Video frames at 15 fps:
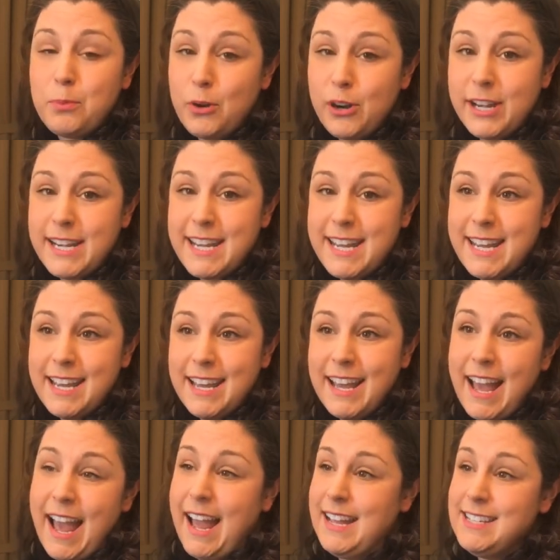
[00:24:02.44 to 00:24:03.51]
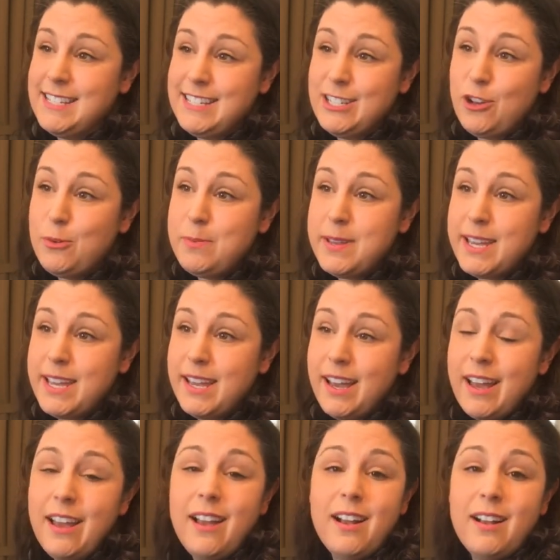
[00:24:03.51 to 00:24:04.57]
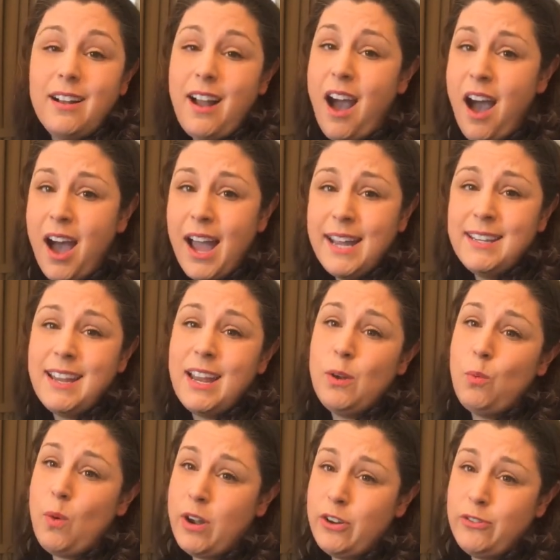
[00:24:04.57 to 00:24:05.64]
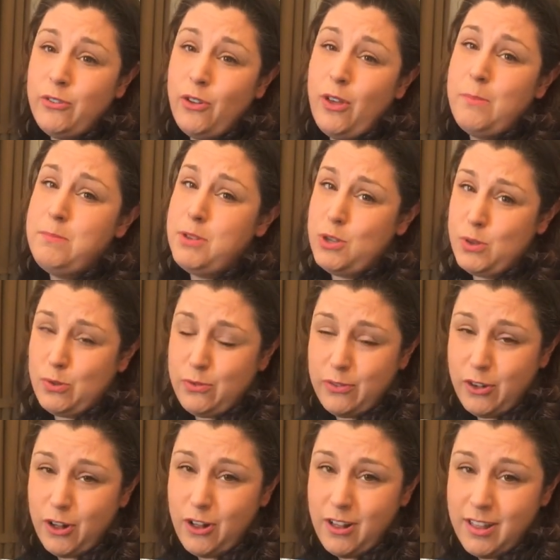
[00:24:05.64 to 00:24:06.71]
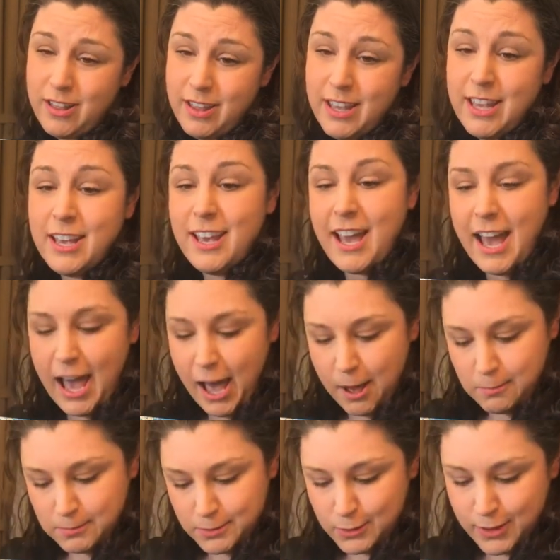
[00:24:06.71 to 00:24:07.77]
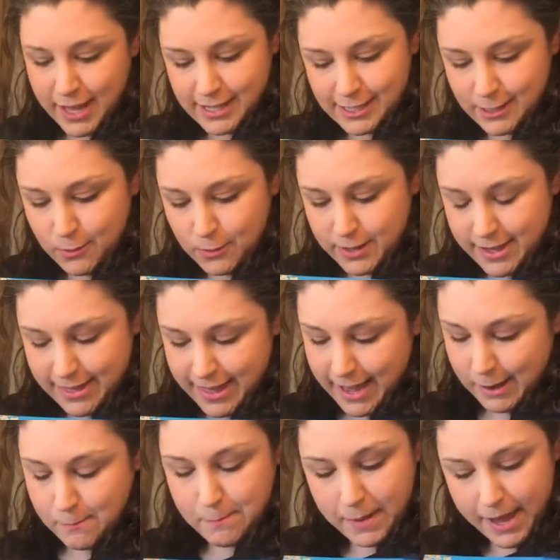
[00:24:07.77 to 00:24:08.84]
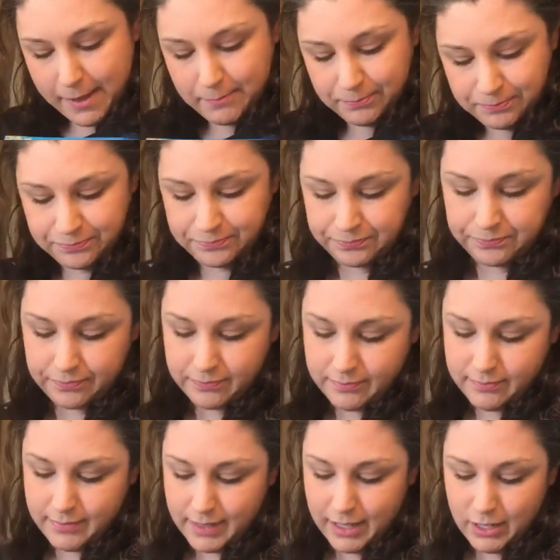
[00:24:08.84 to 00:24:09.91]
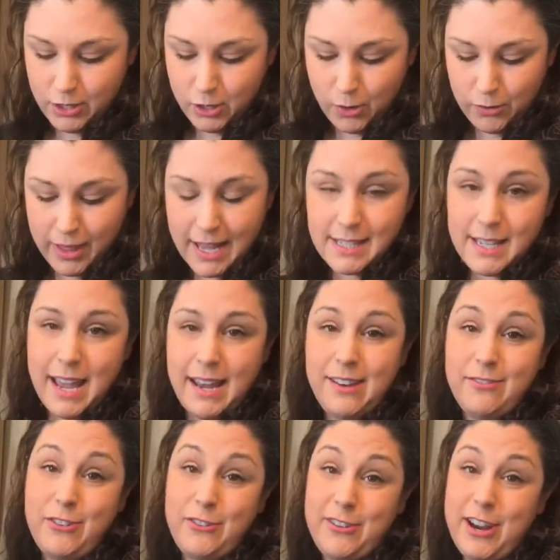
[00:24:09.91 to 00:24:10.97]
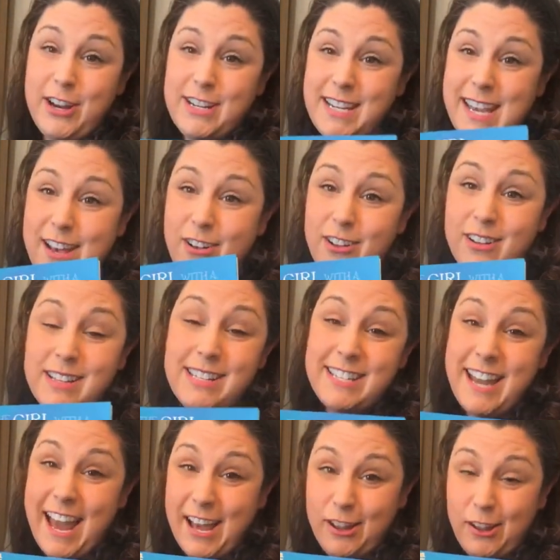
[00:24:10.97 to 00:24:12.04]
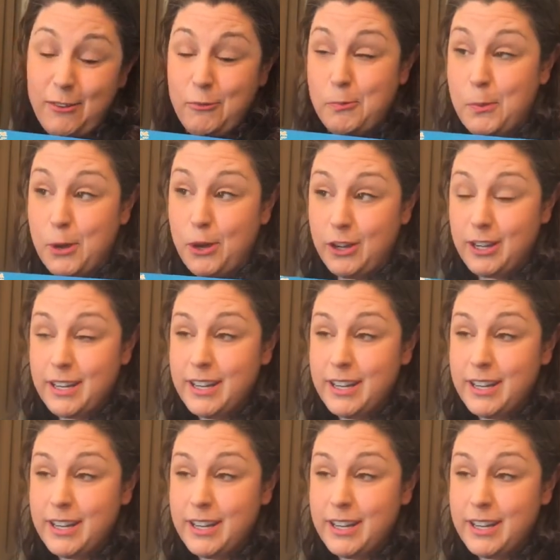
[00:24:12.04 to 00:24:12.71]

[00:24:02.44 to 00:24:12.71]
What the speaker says: pretty and still be kind and wonderful and beautiful. So that's the only thing. But, you know, that's kind of a fairy tale style of book.